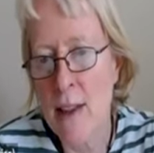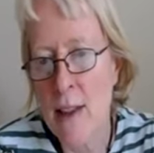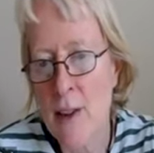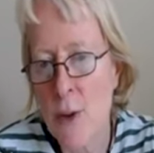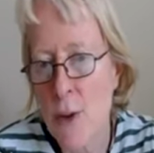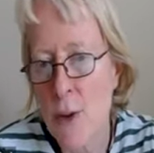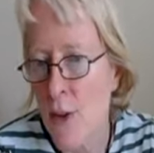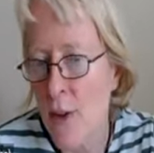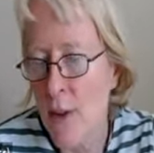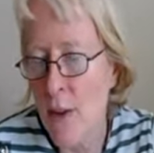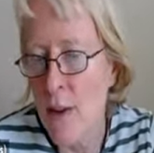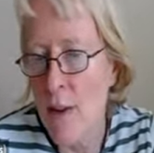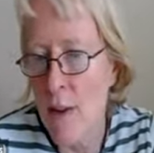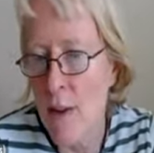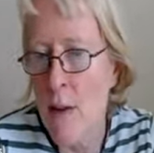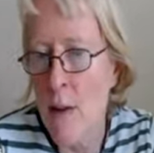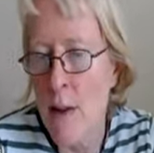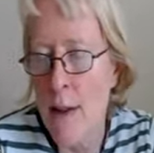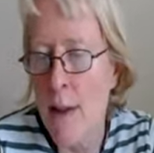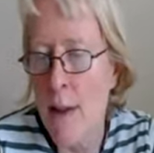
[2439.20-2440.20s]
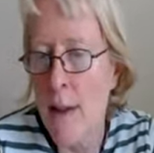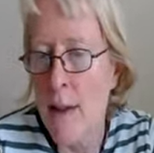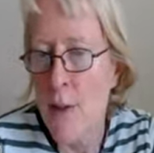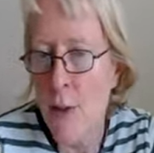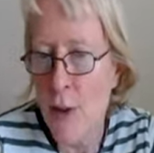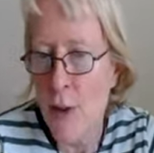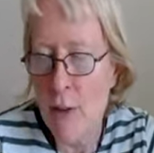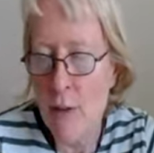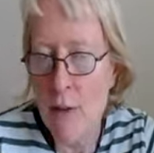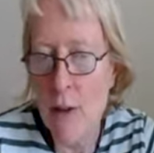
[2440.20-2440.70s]
is
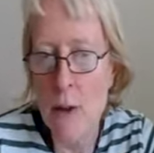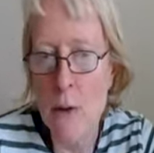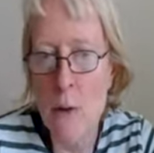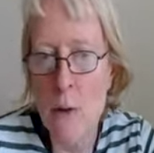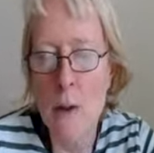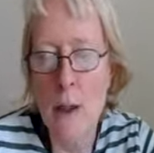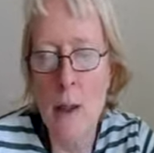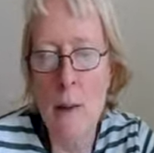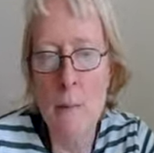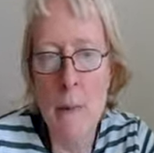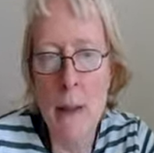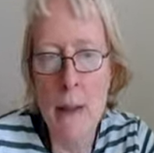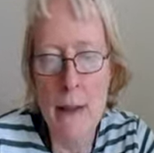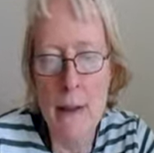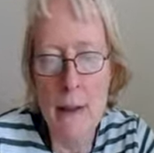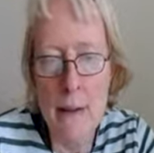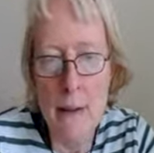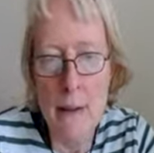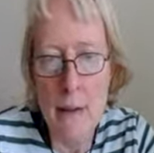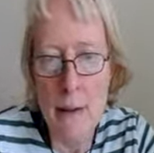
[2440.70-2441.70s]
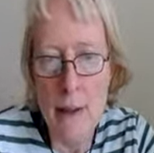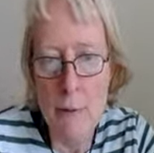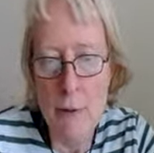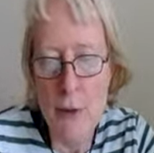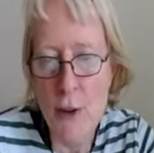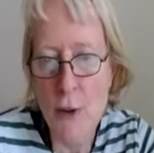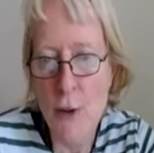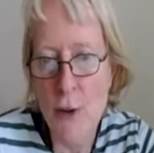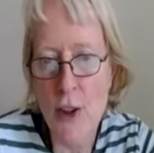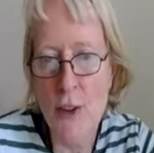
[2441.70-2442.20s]
zero and my
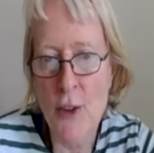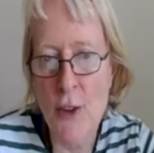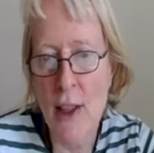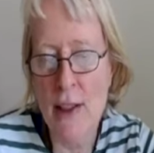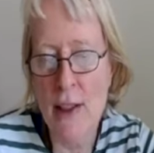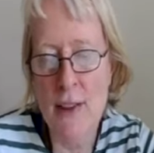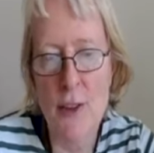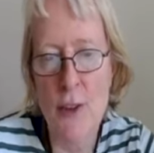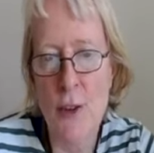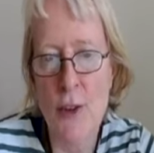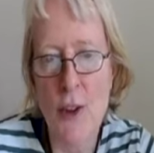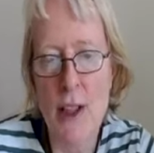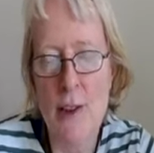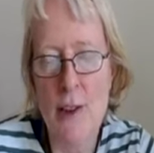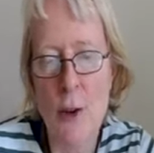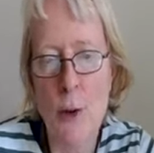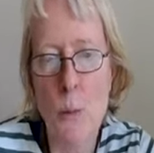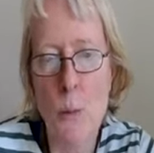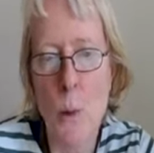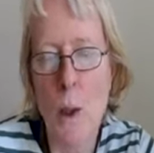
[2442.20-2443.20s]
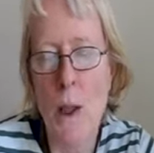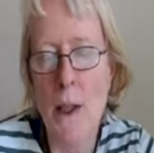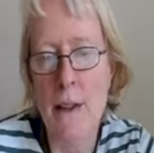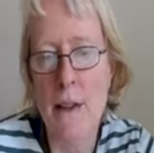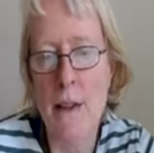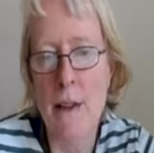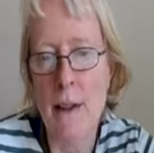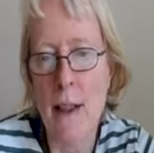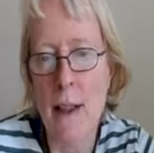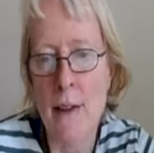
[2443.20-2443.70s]
first excited state is
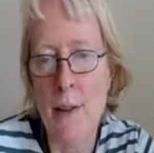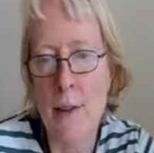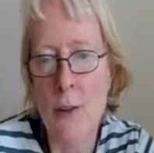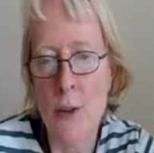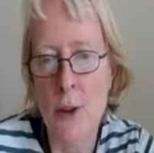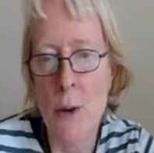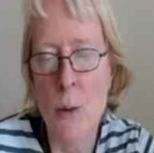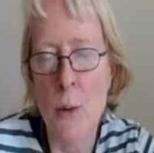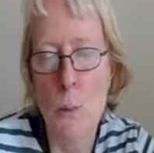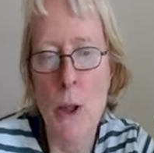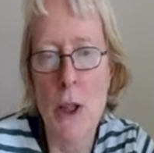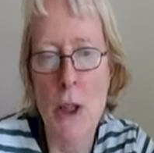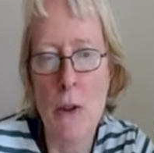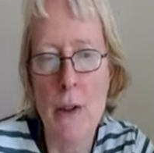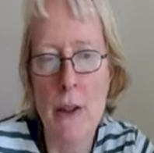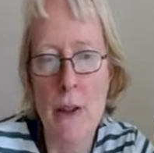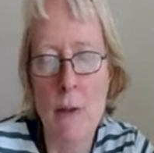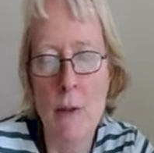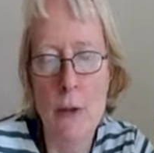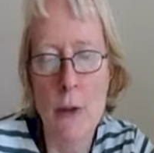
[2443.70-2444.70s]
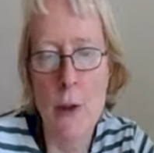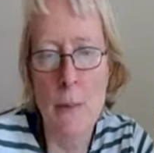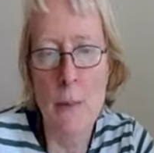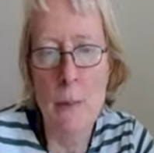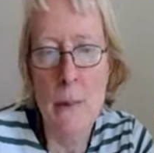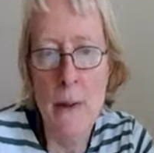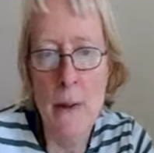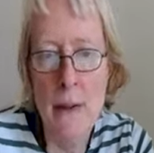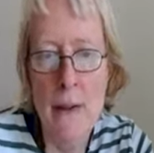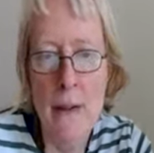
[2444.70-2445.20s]
one. And so we're going
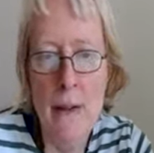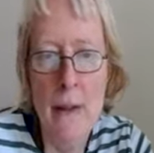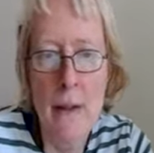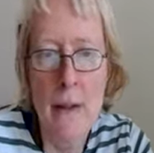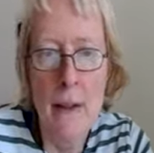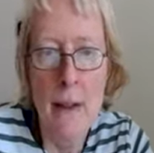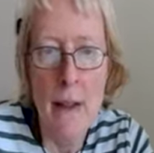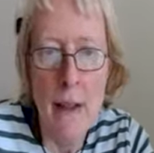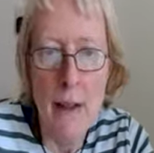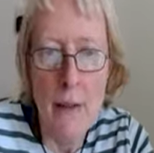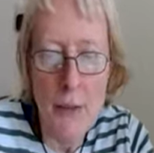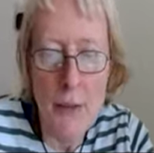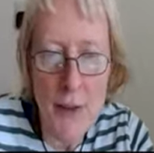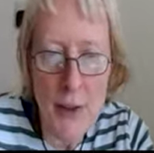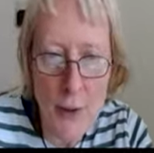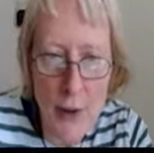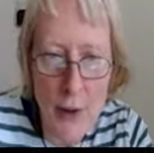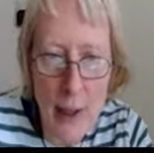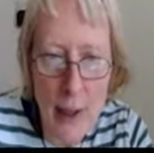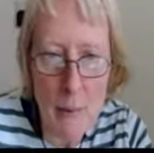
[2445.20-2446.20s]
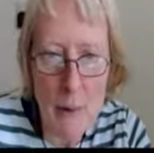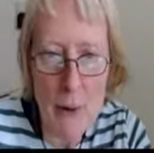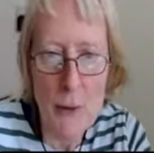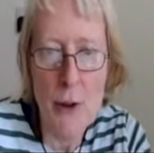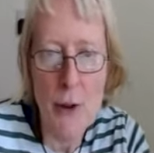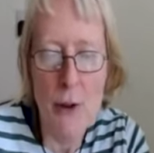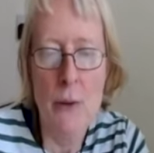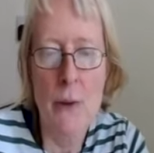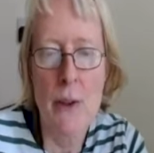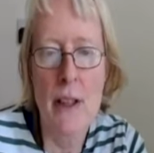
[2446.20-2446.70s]
from this
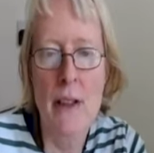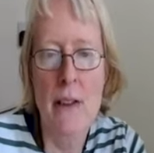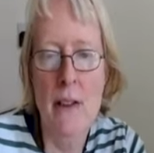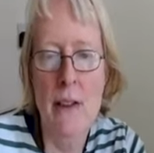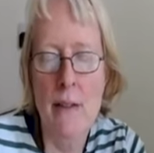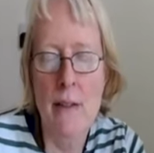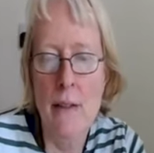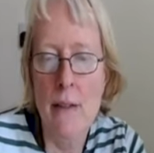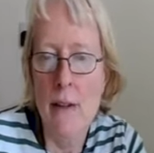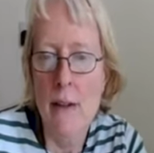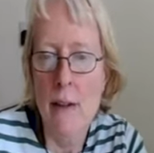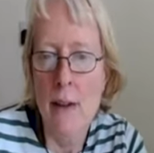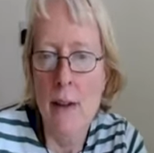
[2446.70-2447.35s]
Hamiltonian,